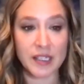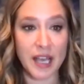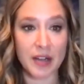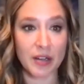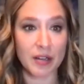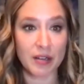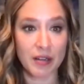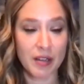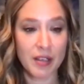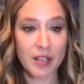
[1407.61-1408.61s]
that are
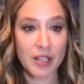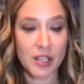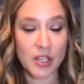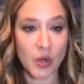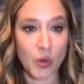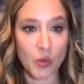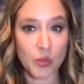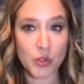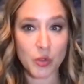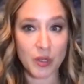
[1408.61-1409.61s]
you know
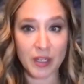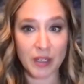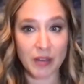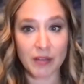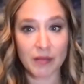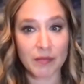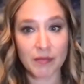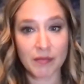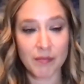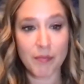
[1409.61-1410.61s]
doing
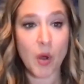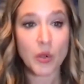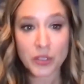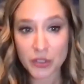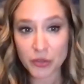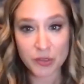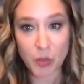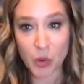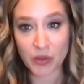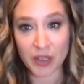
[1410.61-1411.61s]
multitudes
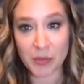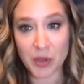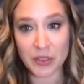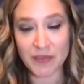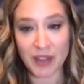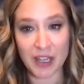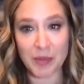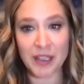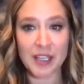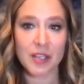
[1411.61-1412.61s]
more than a
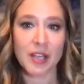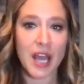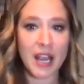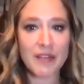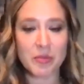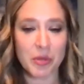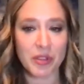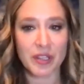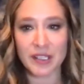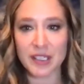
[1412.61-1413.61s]
multivitamin like you kind of have to
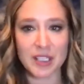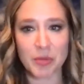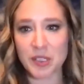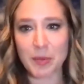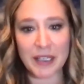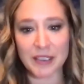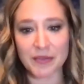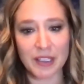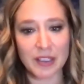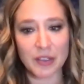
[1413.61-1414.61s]
put things into perspective
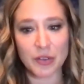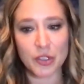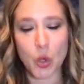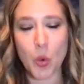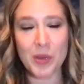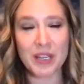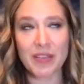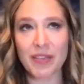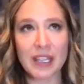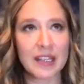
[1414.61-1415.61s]
like there's so
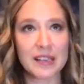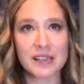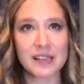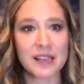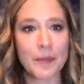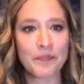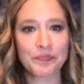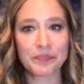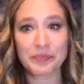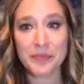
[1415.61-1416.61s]
many things
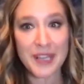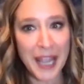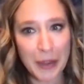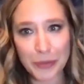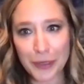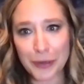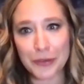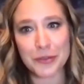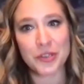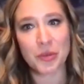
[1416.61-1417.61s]
out there and
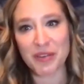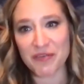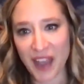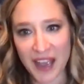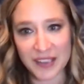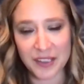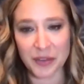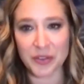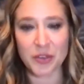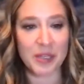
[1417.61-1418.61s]
there's so many fads and
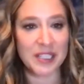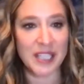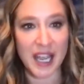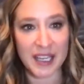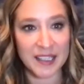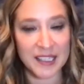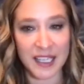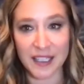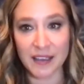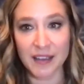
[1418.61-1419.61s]
there's so many diets
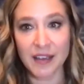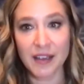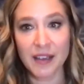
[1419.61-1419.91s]
and